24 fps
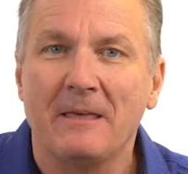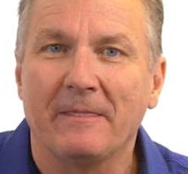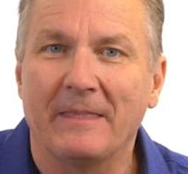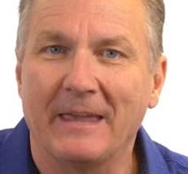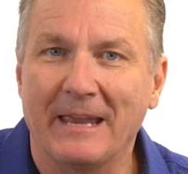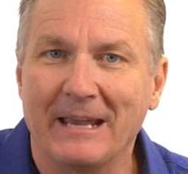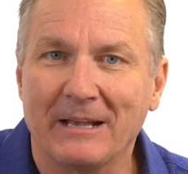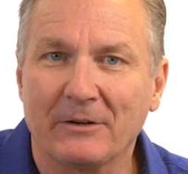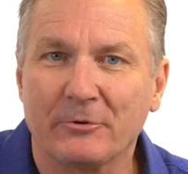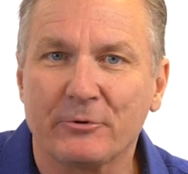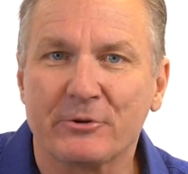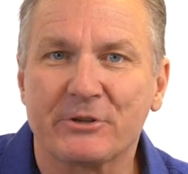
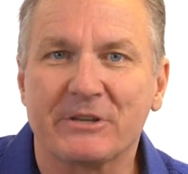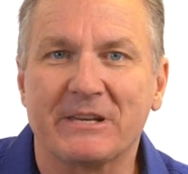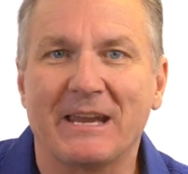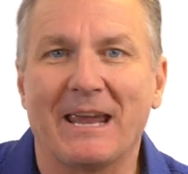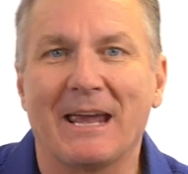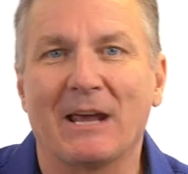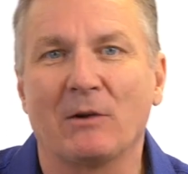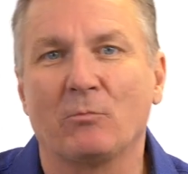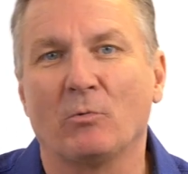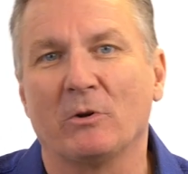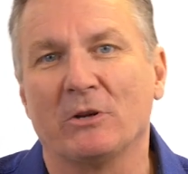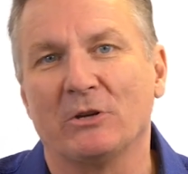They
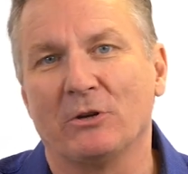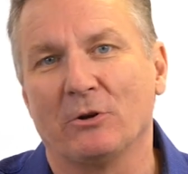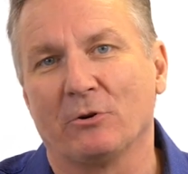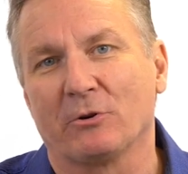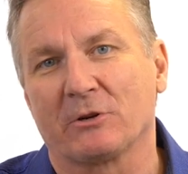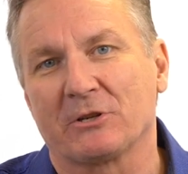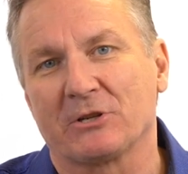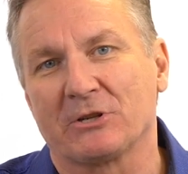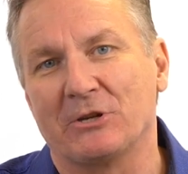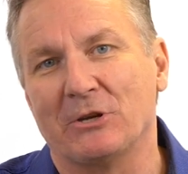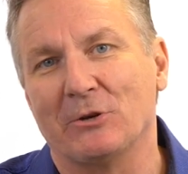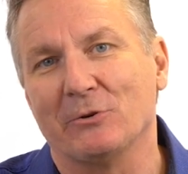understand what your
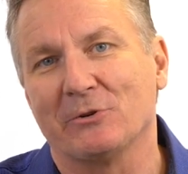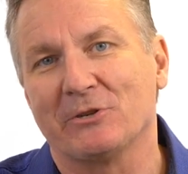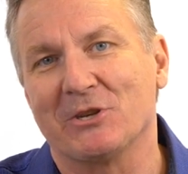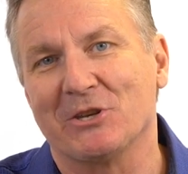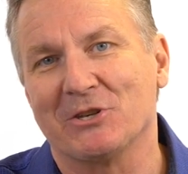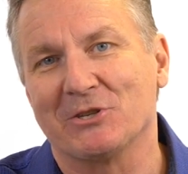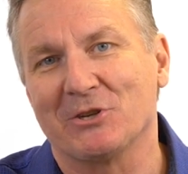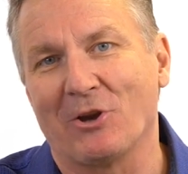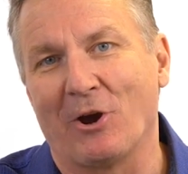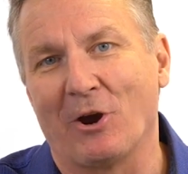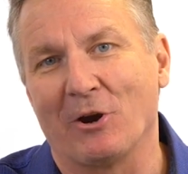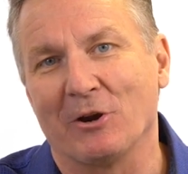
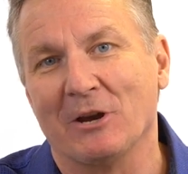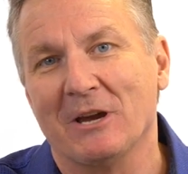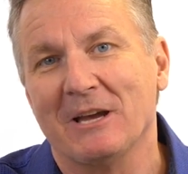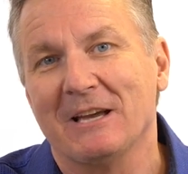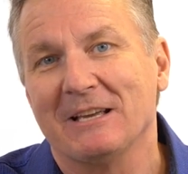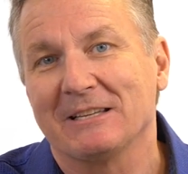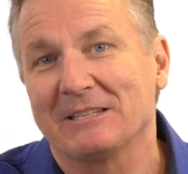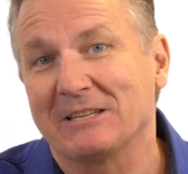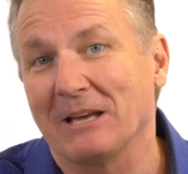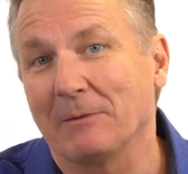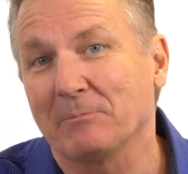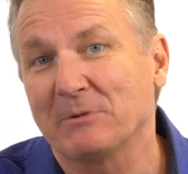excuses are.
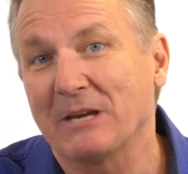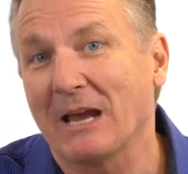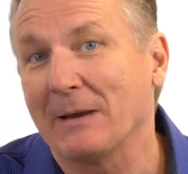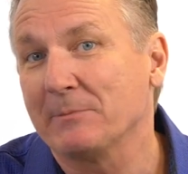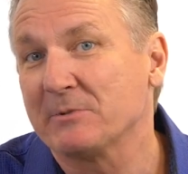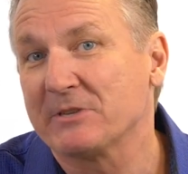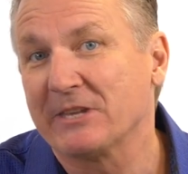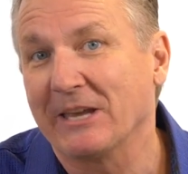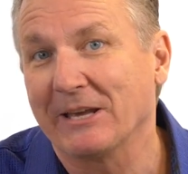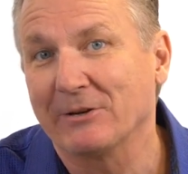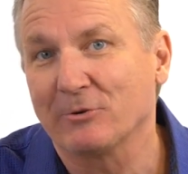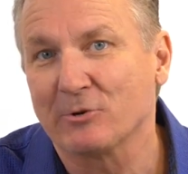
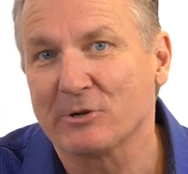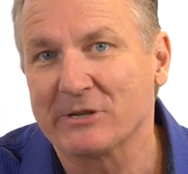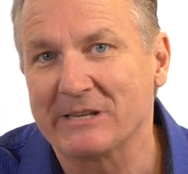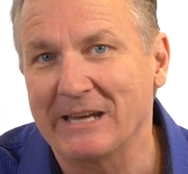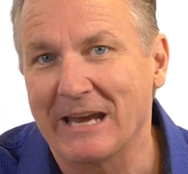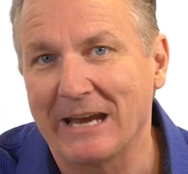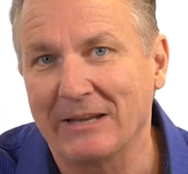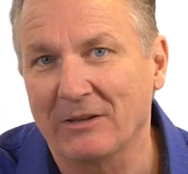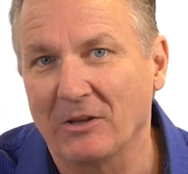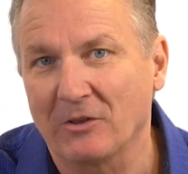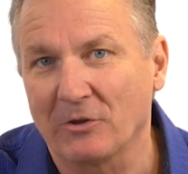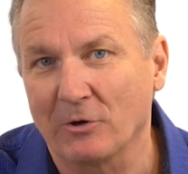Sometimes they
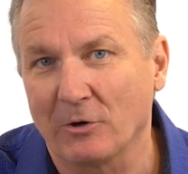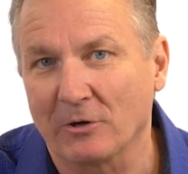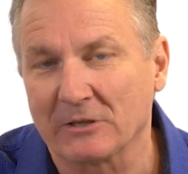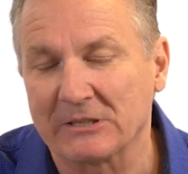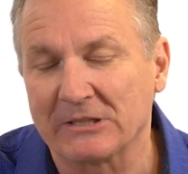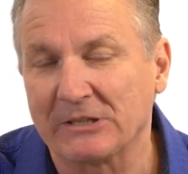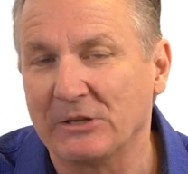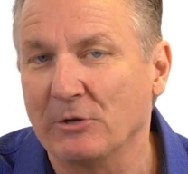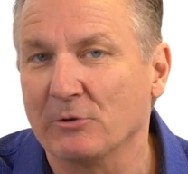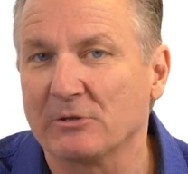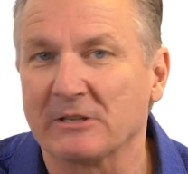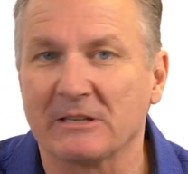understand that they're
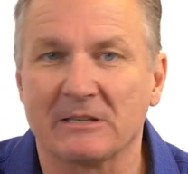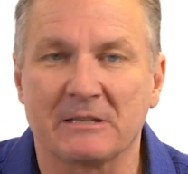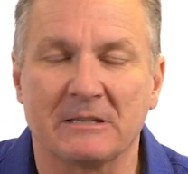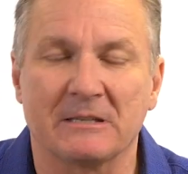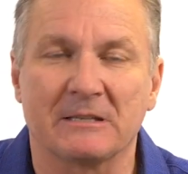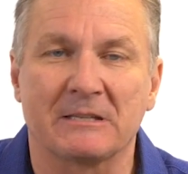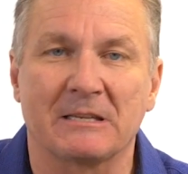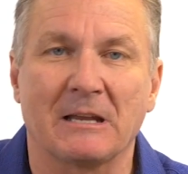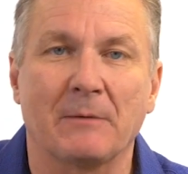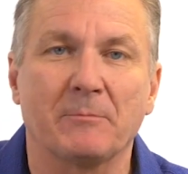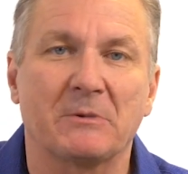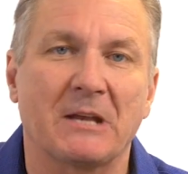excuses,
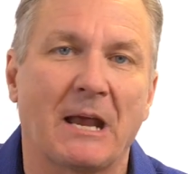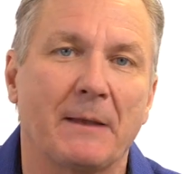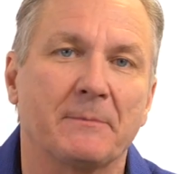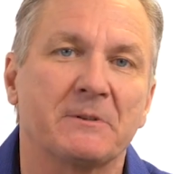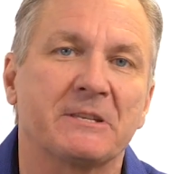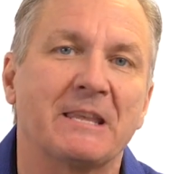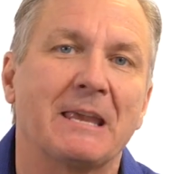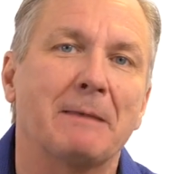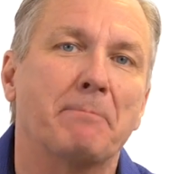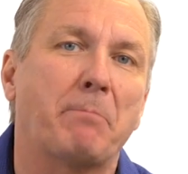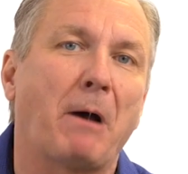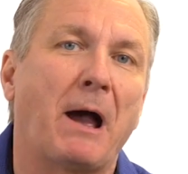and sometimes
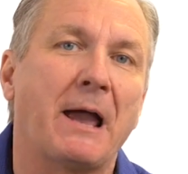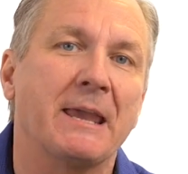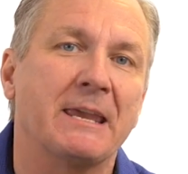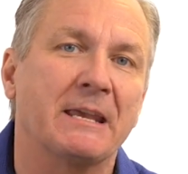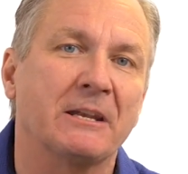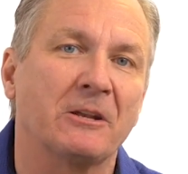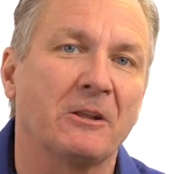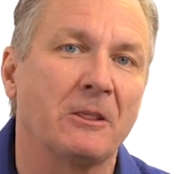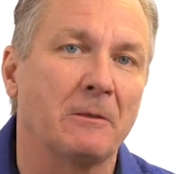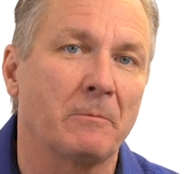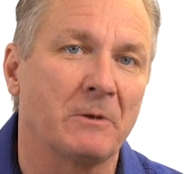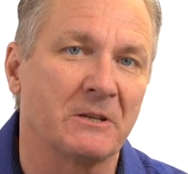they buy
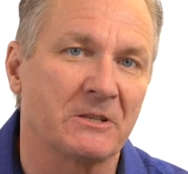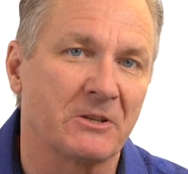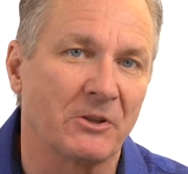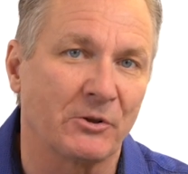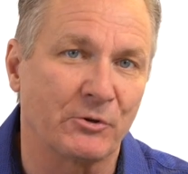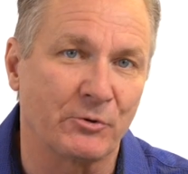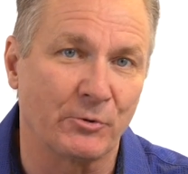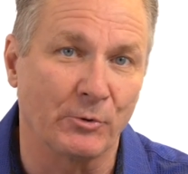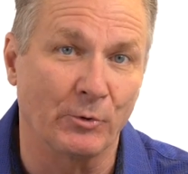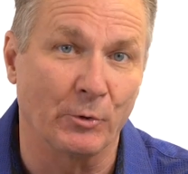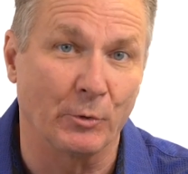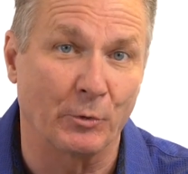into them as the
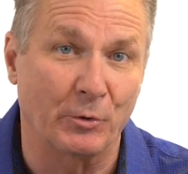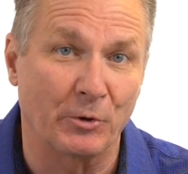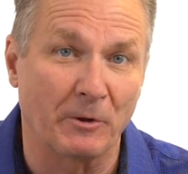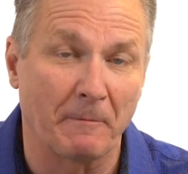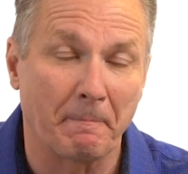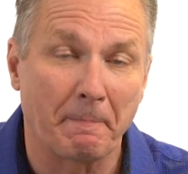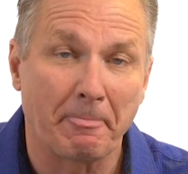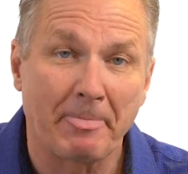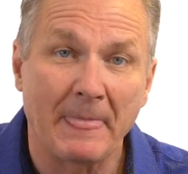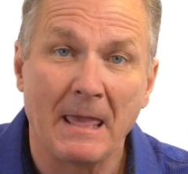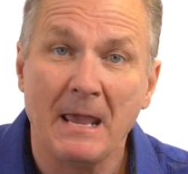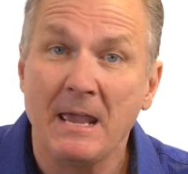truth.
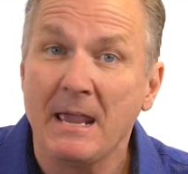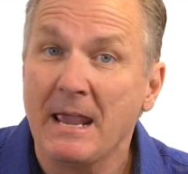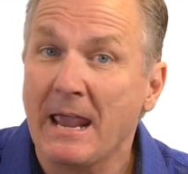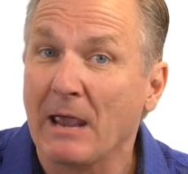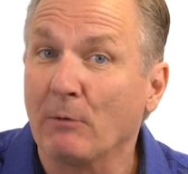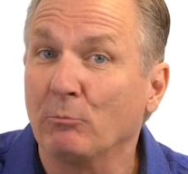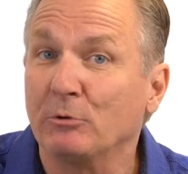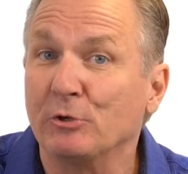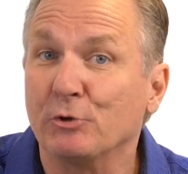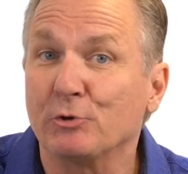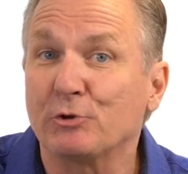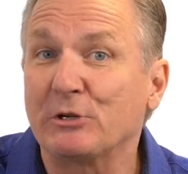
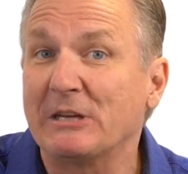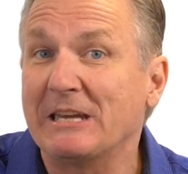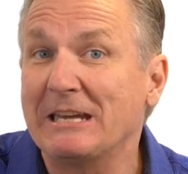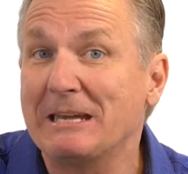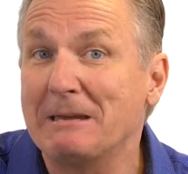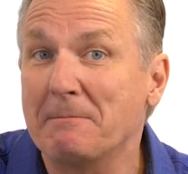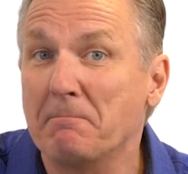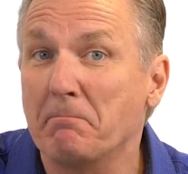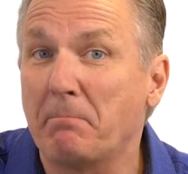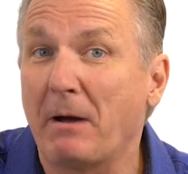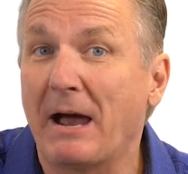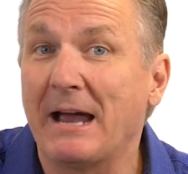And when your
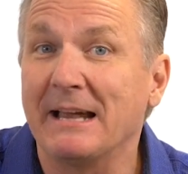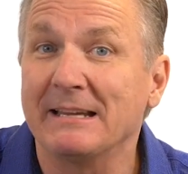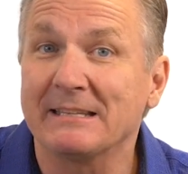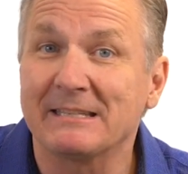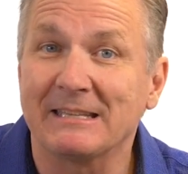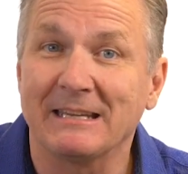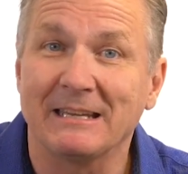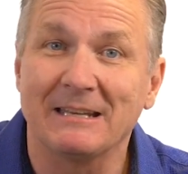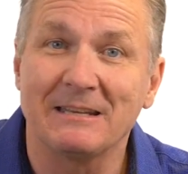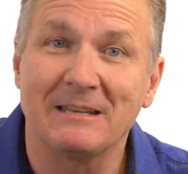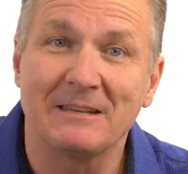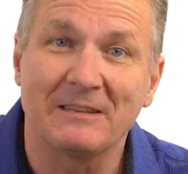team buys
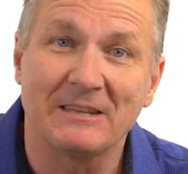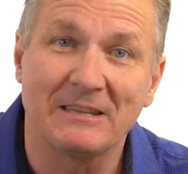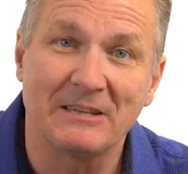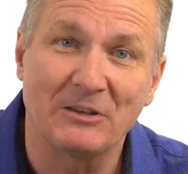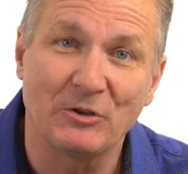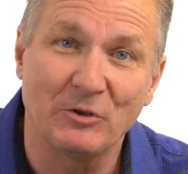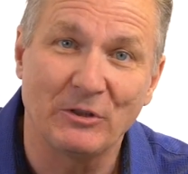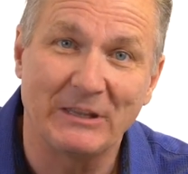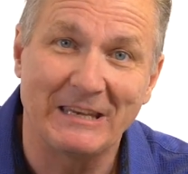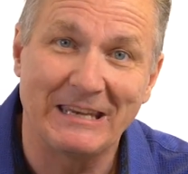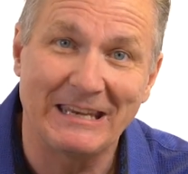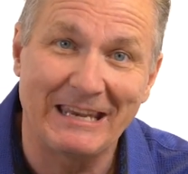
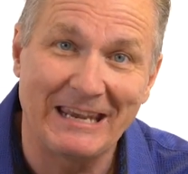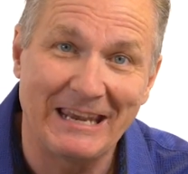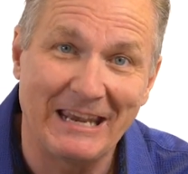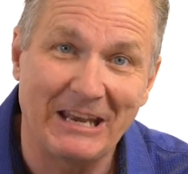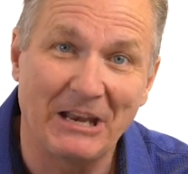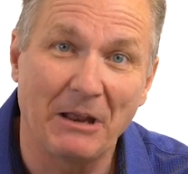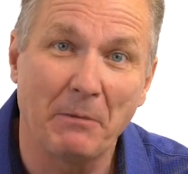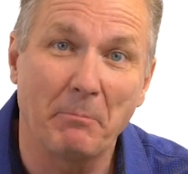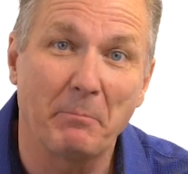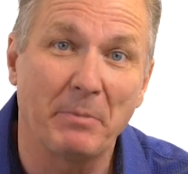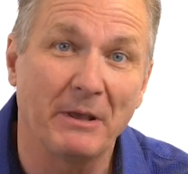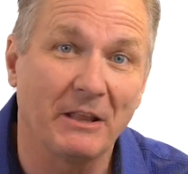into the
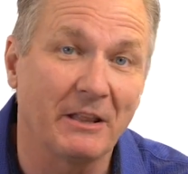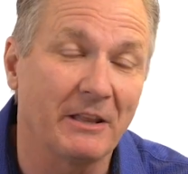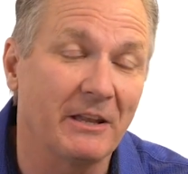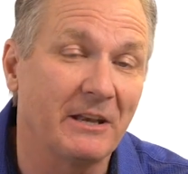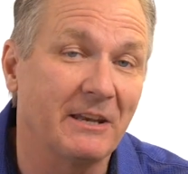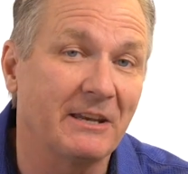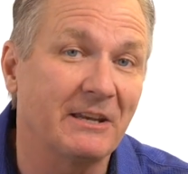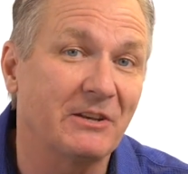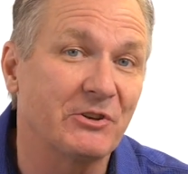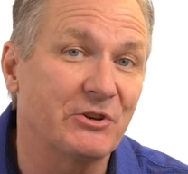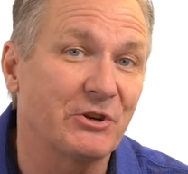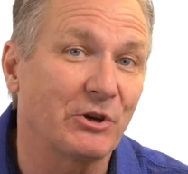
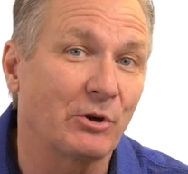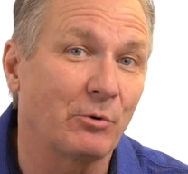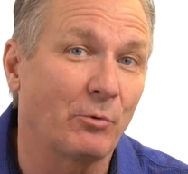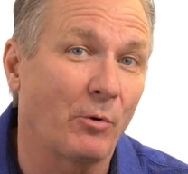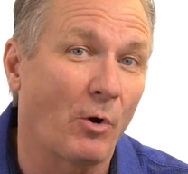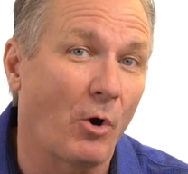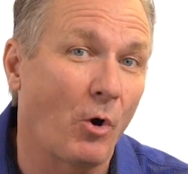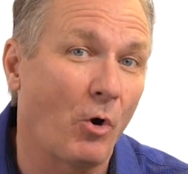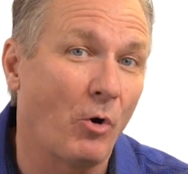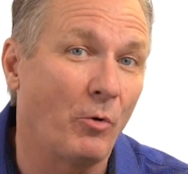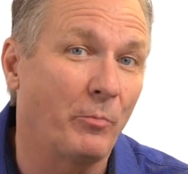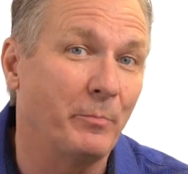inability to
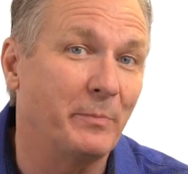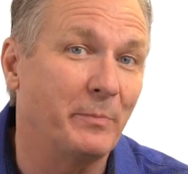grow